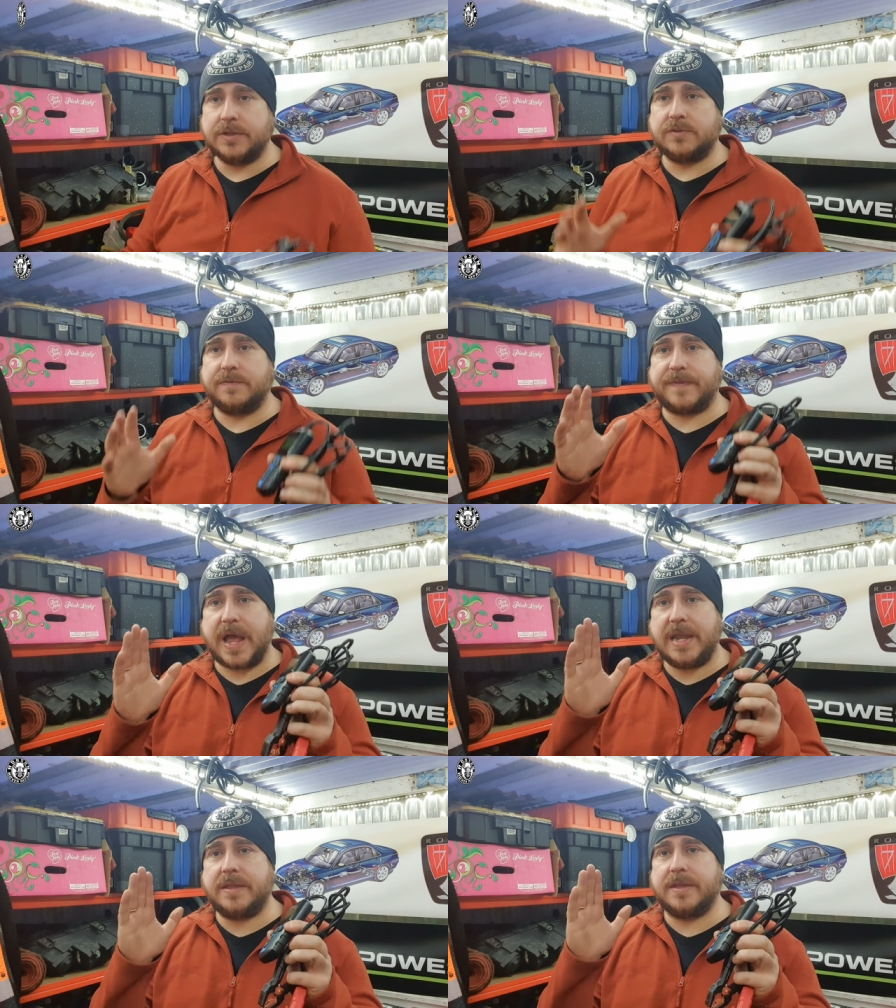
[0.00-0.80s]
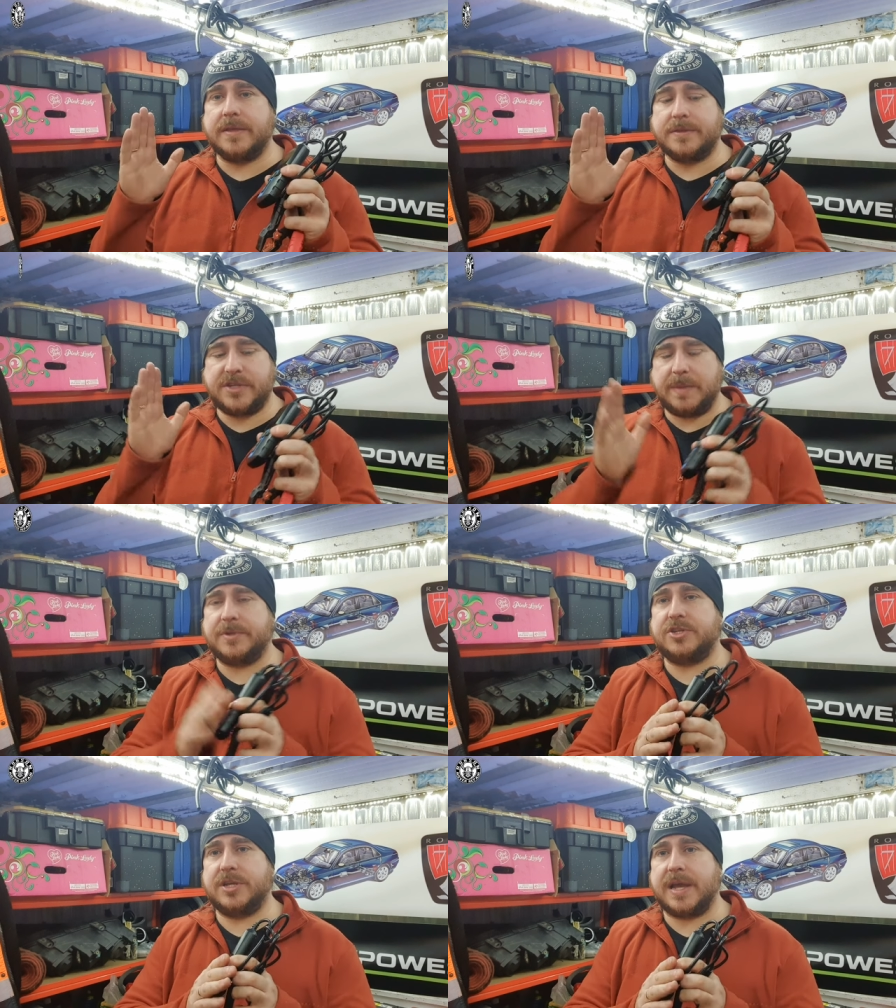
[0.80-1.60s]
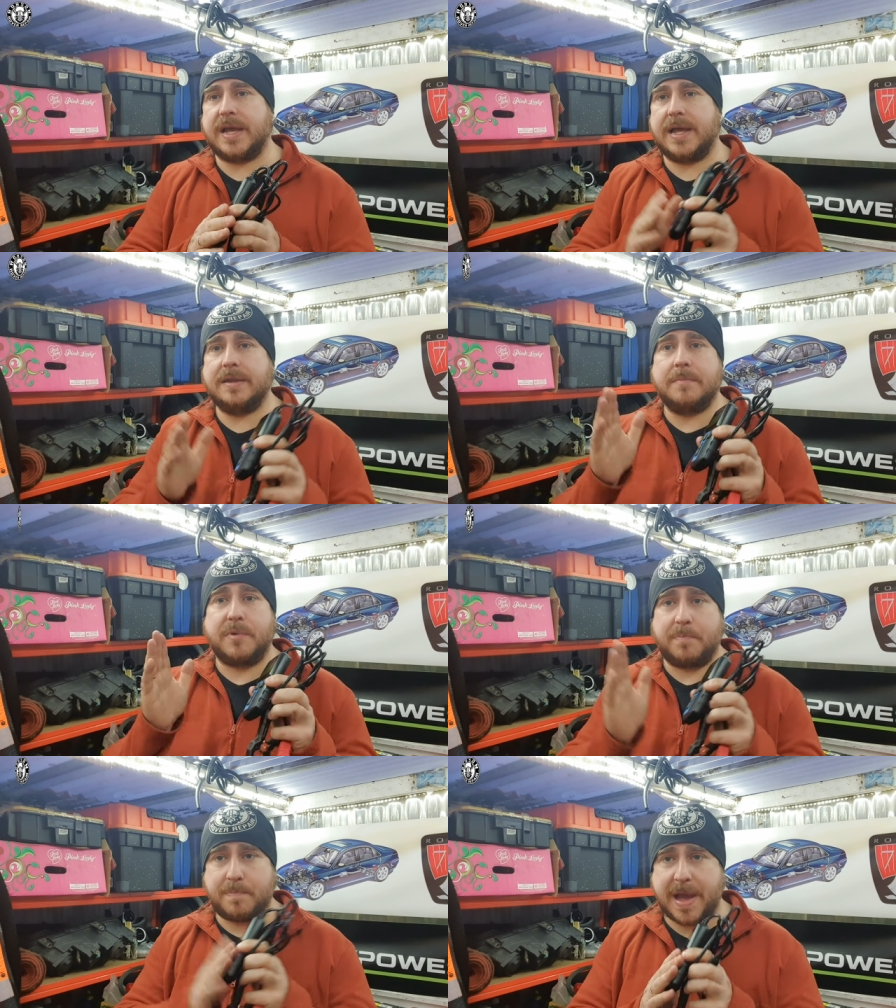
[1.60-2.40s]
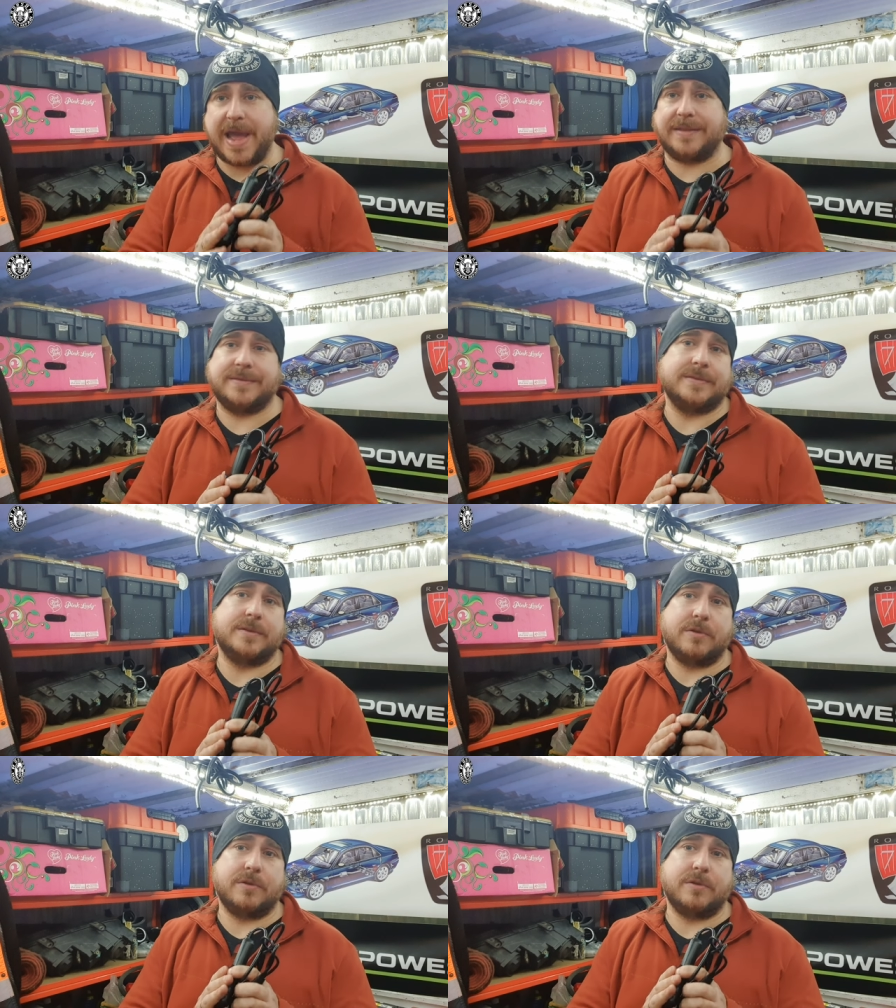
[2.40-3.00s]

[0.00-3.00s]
So find the cheapest you can, but buy it.